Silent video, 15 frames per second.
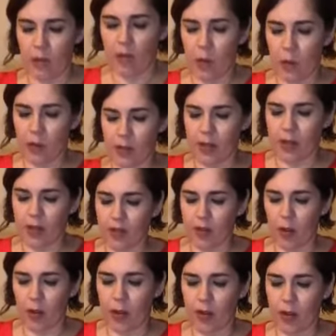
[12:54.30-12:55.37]
folded
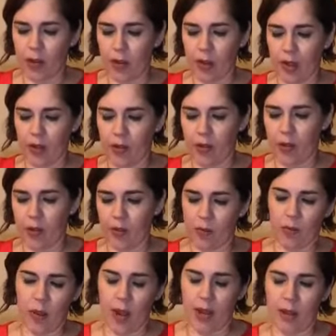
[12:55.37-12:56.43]
this over and
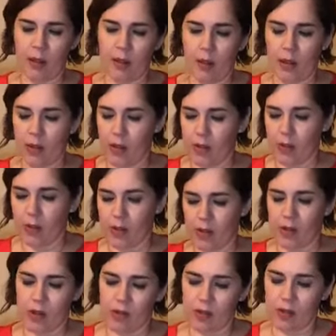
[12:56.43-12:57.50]
ran, you know,
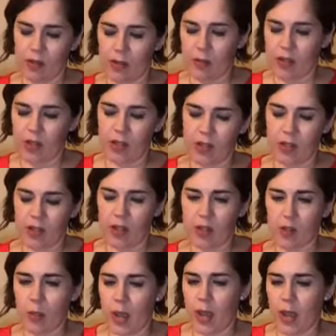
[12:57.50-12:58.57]
some stitches
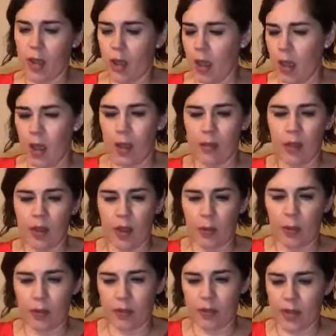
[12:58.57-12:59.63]
this way, and then I
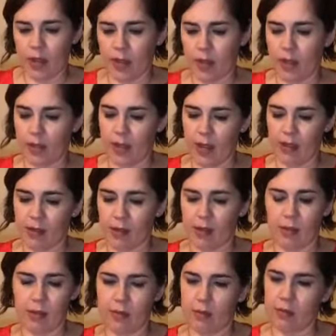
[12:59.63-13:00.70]
would have taken the
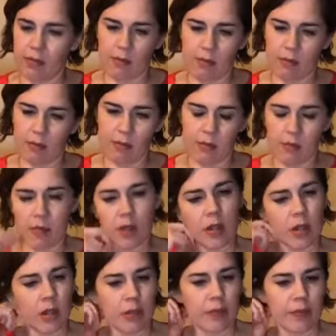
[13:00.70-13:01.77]
elastic and,
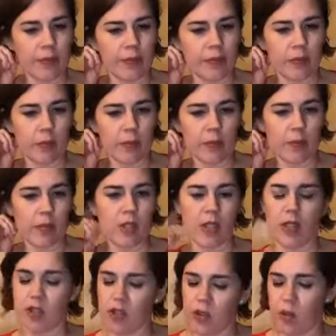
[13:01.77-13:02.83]
you know,
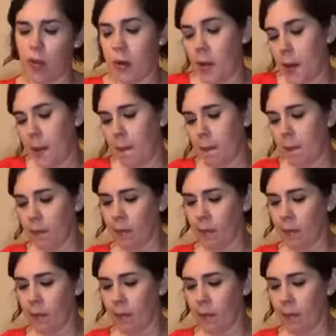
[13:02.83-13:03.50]
stitched it right on.